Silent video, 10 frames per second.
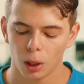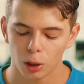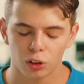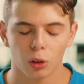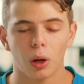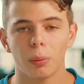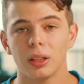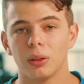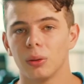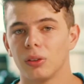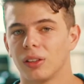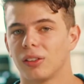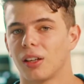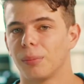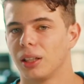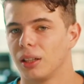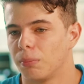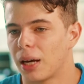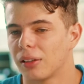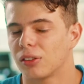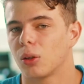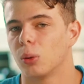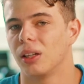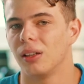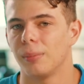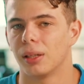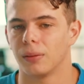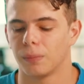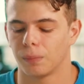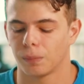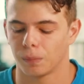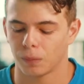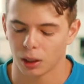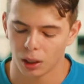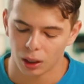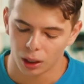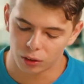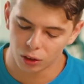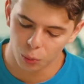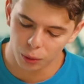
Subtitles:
So what we use is something in maths called a limit. And so